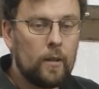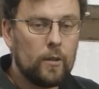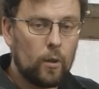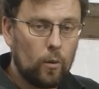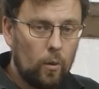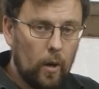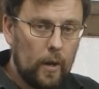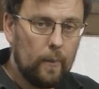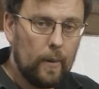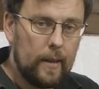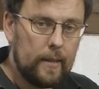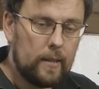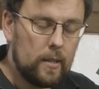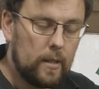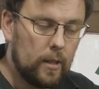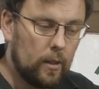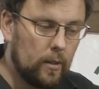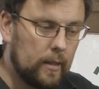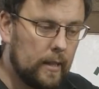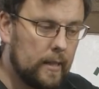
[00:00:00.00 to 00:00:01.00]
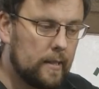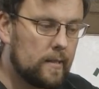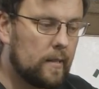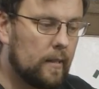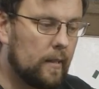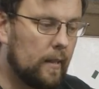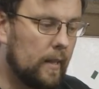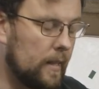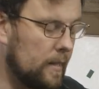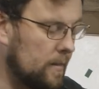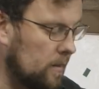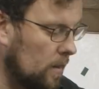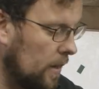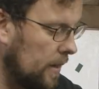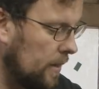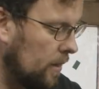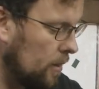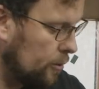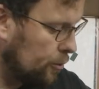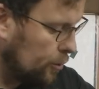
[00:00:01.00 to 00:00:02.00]
The right way to do this is
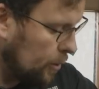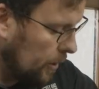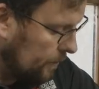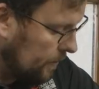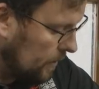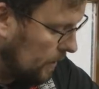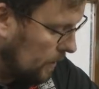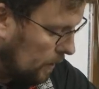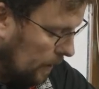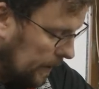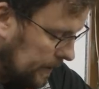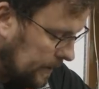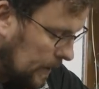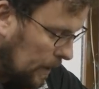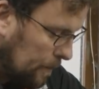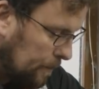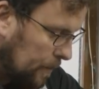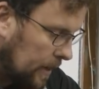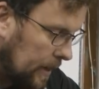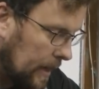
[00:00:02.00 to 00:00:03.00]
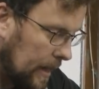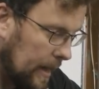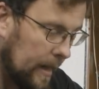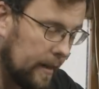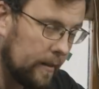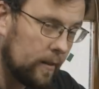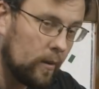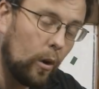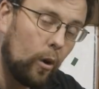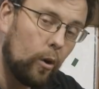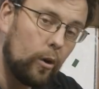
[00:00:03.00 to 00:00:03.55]
either drifting like that by hand